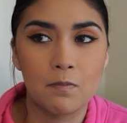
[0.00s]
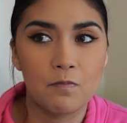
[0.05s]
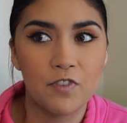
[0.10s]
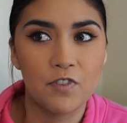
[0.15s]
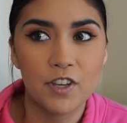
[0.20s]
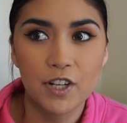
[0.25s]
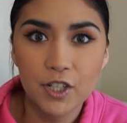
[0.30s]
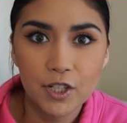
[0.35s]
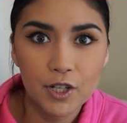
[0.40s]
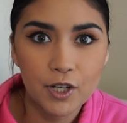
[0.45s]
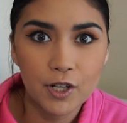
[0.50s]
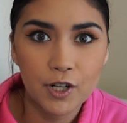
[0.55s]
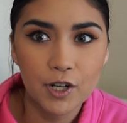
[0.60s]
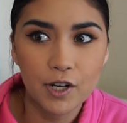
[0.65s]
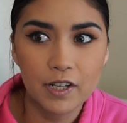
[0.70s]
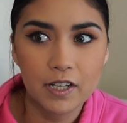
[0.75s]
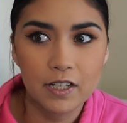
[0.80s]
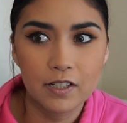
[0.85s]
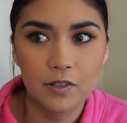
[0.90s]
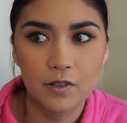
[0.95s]
vinegar,
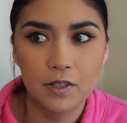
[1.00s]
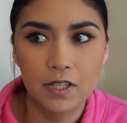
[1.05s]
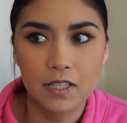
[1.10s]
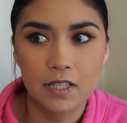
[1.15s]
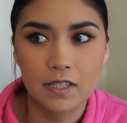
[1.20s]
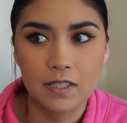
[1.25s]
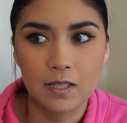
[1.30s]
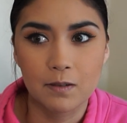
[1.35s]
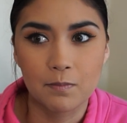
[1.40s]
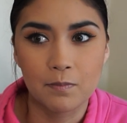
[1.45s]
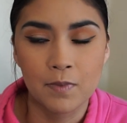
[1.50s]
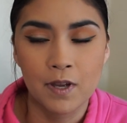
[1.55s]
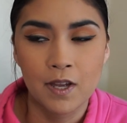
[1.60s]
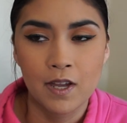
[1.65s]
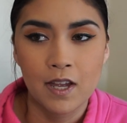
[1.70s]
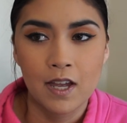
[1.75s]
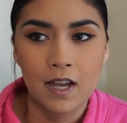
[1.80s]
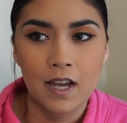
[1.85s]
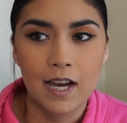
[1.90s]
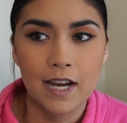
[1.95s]
I need to go get some
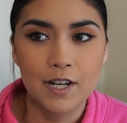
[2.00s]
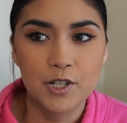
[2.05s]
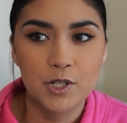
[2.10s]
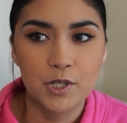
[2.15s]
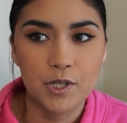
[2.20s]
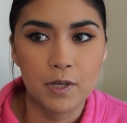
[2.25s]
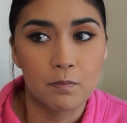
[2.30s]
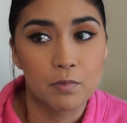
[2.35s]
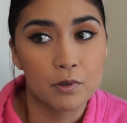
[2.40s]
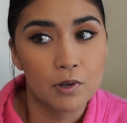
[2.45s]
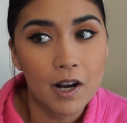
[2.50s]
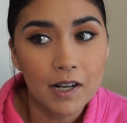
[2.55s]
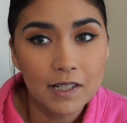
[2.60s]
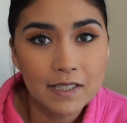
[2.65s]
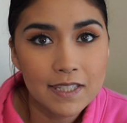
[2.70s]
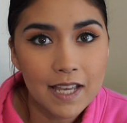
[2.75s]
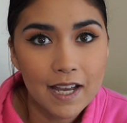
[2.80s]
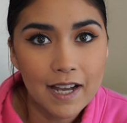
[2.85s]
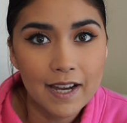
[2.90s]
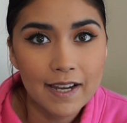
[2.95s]
hydrogen
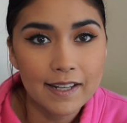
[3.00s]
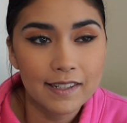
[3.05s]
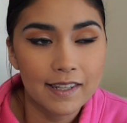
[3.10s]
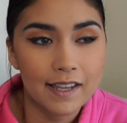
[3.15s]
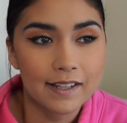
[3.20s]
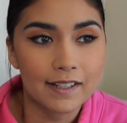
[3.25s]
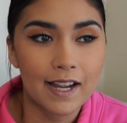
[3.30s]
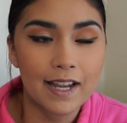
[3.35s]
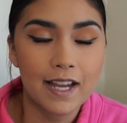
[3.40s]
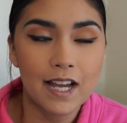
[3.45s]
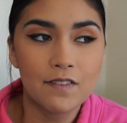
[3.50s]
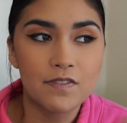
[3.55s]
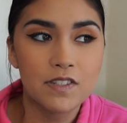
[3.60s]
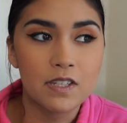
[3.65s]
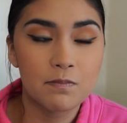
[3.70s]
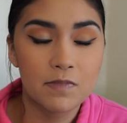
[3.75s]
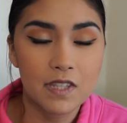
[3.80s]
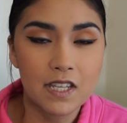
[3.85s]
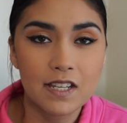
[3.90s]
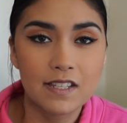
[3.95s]
peroxide. Like I have
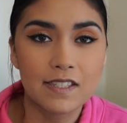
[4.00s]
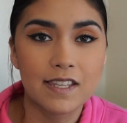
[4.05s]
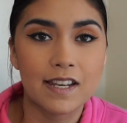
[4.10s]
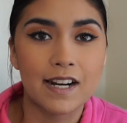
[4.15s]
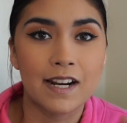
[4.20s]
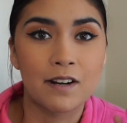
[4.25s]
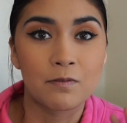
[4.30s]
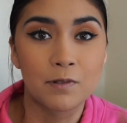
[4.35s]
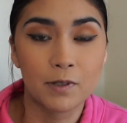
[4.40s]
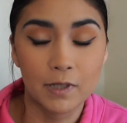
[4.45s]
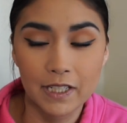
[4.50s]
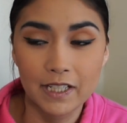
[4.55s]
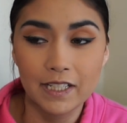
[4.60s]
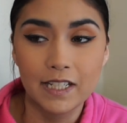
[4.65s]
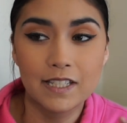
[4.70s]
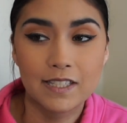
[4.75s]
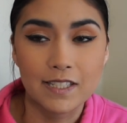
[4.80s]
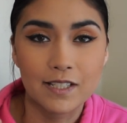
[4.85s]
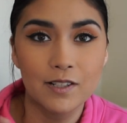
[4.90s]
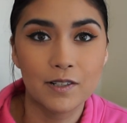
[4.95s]
some things that I really
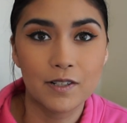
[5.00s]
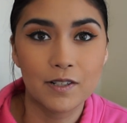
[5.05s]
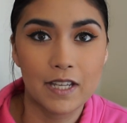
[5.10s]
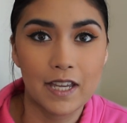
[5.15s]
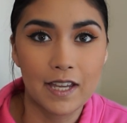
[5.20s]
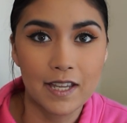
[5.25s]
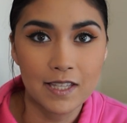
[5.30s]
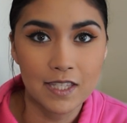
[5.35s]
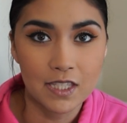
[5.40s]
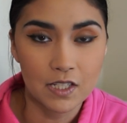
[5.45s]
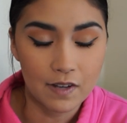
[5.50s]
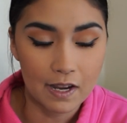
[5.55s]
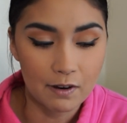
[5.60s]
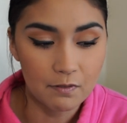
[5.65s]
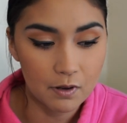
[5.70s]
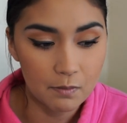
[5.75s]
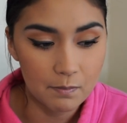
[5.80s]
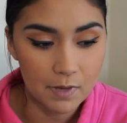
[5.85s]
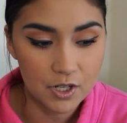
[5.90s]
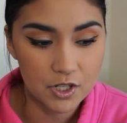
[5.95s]
need to go get, so I
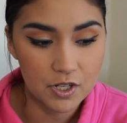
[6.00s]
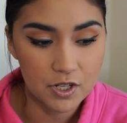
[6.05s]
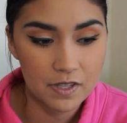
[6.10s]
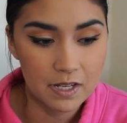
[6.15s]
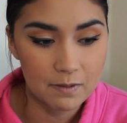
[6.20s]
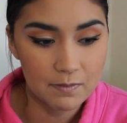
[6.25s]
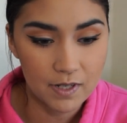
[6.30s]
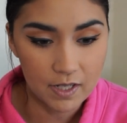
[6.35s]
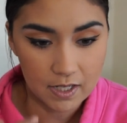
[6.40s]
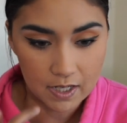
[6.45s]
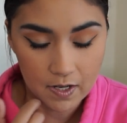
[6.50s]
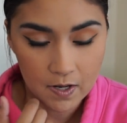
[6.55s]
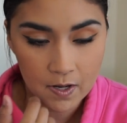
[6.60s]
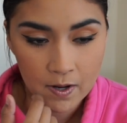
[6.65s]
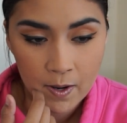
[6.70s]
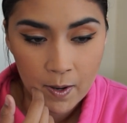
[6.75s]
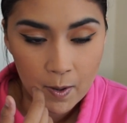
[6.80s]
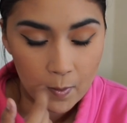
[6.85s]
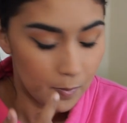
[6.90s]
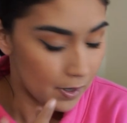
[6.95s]
will mention them in here.
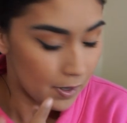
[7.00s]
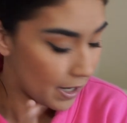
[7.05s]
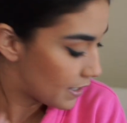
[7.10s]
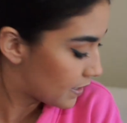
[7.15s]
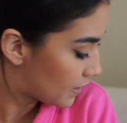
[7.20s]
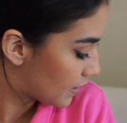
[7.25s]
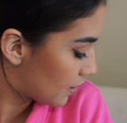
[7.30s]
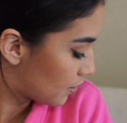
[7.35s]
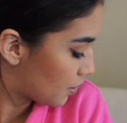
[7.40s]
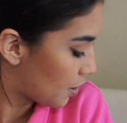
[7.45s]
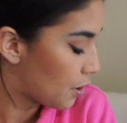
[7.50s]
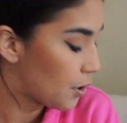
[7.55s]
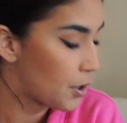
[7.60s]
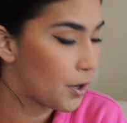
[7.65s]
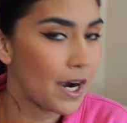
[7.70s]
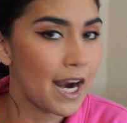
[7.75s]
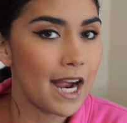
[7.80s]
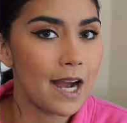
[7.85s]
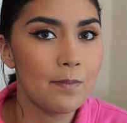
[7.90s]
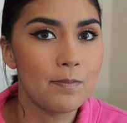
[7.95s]
But I did go
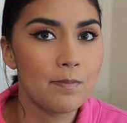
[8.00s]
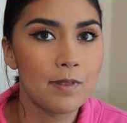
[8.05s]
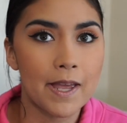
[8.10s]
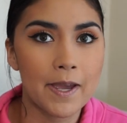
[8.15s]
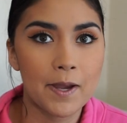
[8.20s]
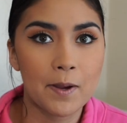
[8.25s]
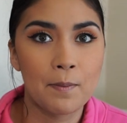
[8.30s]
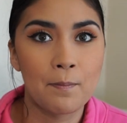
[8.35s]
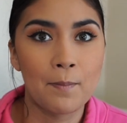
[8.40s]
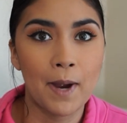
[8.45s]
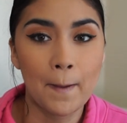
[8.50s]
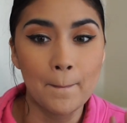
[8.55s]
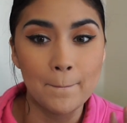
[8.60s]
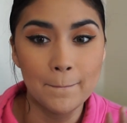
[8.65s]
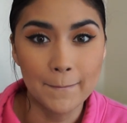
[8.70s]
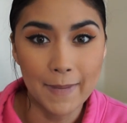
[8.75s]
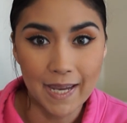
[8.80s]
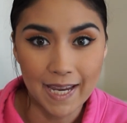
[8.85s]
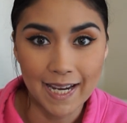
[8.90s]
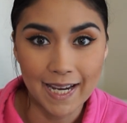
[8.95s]
grab like my
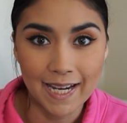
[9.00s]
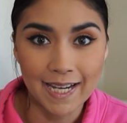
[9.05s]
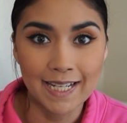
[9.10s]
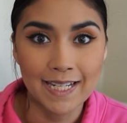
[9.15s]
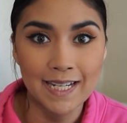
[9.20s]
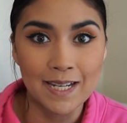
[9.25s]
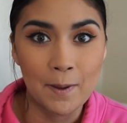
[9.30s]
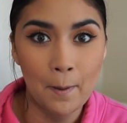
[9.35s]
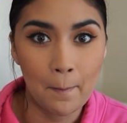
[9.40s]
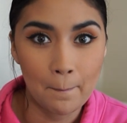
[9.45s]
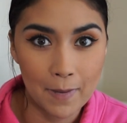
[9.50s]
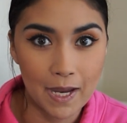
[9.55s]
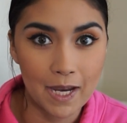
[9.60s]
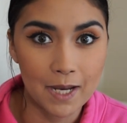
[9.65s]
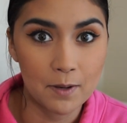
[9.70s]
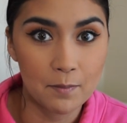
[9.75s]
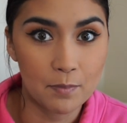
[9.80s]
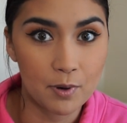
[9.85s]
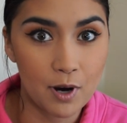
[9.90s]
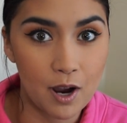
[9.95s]
main
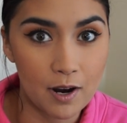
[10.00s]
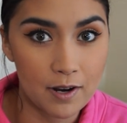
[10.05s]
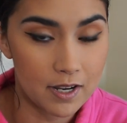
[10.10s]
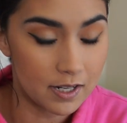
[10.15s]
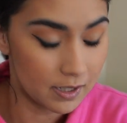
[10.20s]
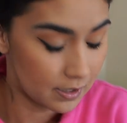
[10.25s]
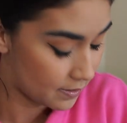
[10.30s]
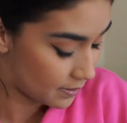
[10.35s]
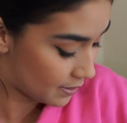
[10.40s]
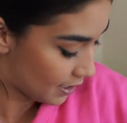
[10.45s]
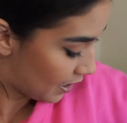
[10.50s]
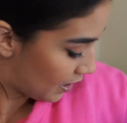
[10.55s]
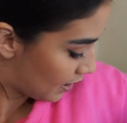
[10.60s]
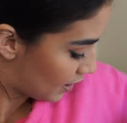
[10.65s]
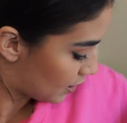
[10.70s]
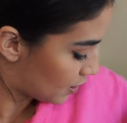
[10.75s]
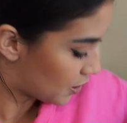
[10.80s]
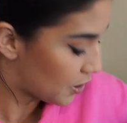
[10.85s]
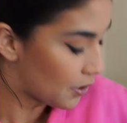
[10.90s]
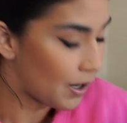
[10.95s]
products.
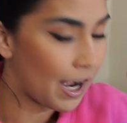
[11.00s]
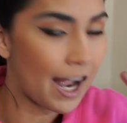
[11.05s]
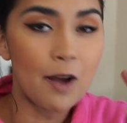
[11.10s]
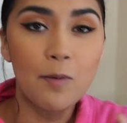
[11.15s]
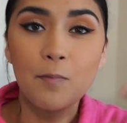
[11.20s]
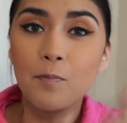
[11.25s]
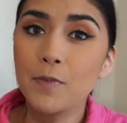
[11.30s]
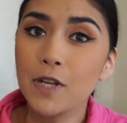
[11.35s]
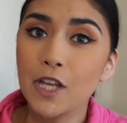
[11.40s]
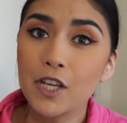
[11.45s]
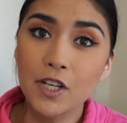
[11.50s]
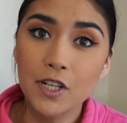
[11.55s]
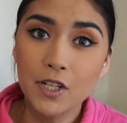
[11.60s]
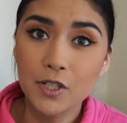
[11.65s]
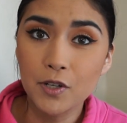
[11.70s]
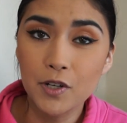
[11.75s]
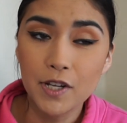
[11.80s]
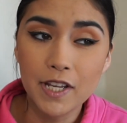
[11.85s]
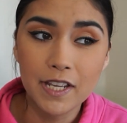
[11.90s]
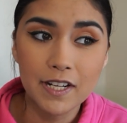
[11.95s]
So I'm gonna
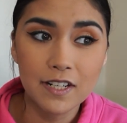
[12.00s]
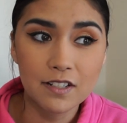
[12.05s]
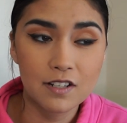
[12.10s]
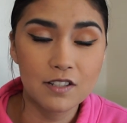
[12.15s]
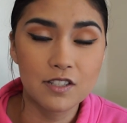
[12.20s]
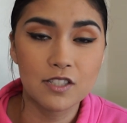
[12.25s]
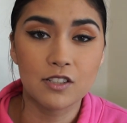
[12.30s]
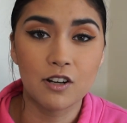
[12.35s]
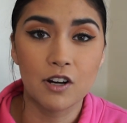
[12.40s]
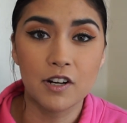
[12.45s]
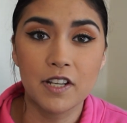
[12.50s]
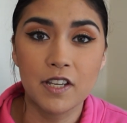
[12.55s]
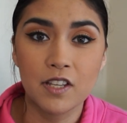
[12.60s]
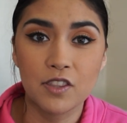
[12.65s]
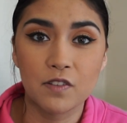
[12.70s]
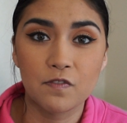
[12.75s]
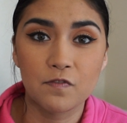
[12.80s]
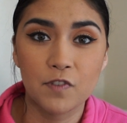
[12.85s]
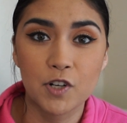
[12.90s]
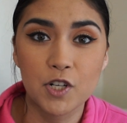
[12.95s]
go ahead and get started.
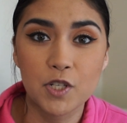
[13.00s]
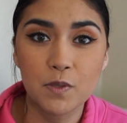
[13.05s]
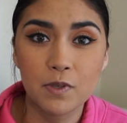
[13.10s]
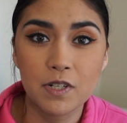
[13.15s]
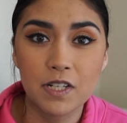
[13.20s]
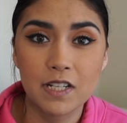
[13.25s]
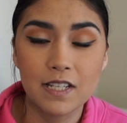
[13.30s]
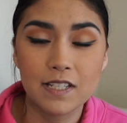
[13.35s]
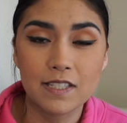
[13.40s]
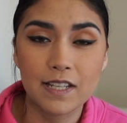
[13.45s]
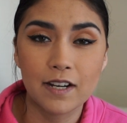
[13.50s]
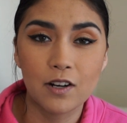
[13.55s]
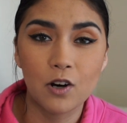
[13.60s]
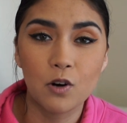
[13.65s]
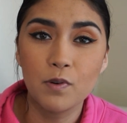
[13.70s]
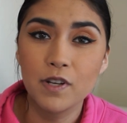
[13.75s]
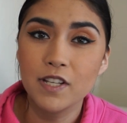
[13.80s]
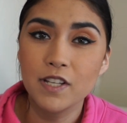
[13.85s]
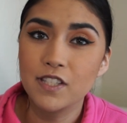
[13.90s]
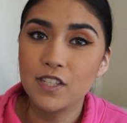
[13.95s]
The first one is I
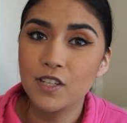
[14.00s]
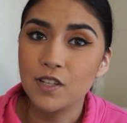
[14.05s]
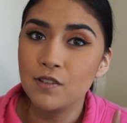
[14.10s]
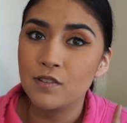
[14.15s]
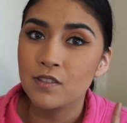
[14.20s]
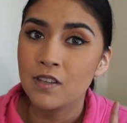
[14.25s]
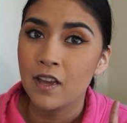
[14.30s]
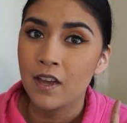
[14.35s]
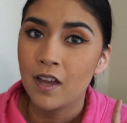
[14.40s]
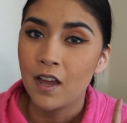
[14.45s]
always use